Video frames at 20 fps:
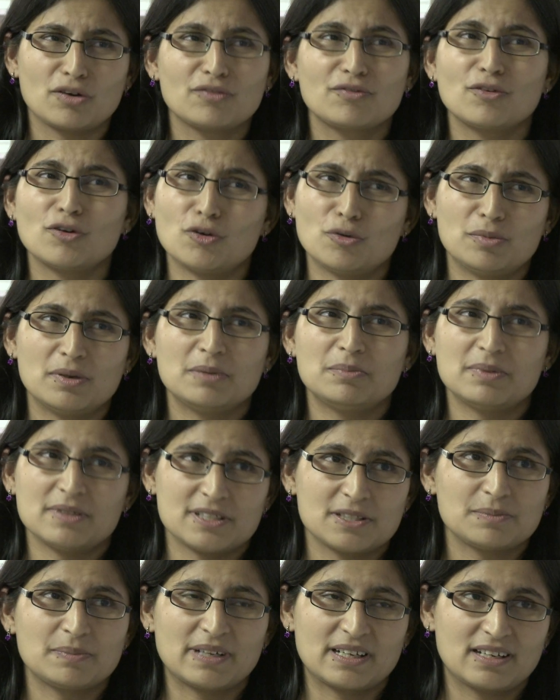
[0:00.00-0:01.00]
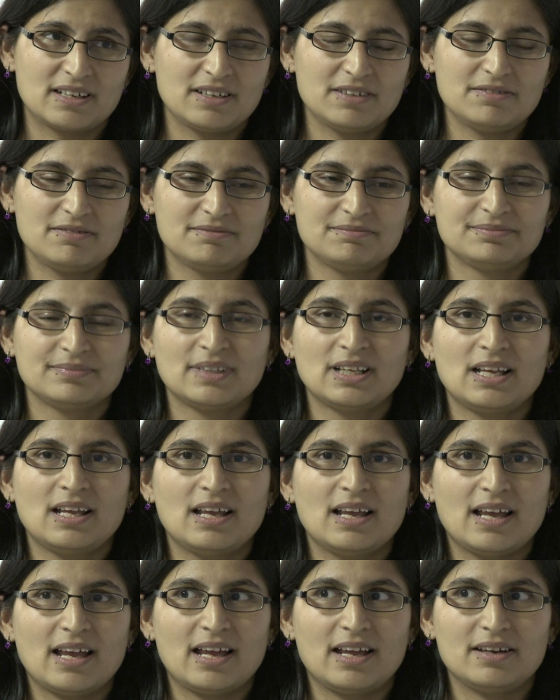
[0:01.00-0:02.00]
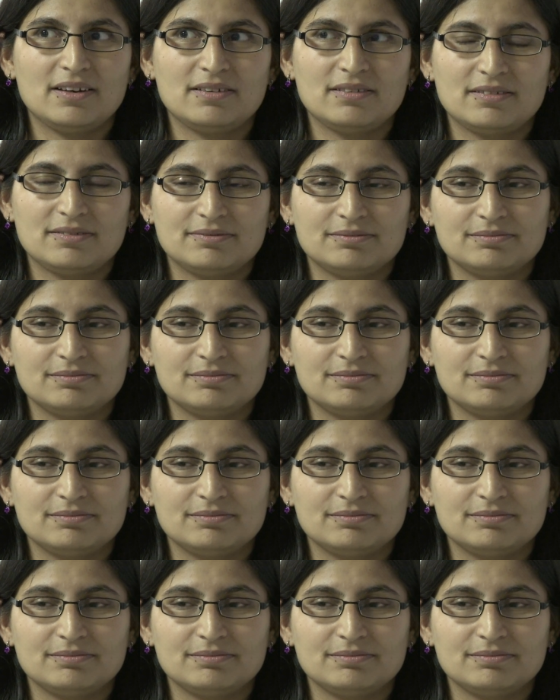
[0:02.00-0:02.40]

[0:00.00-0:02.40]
of global perspective, and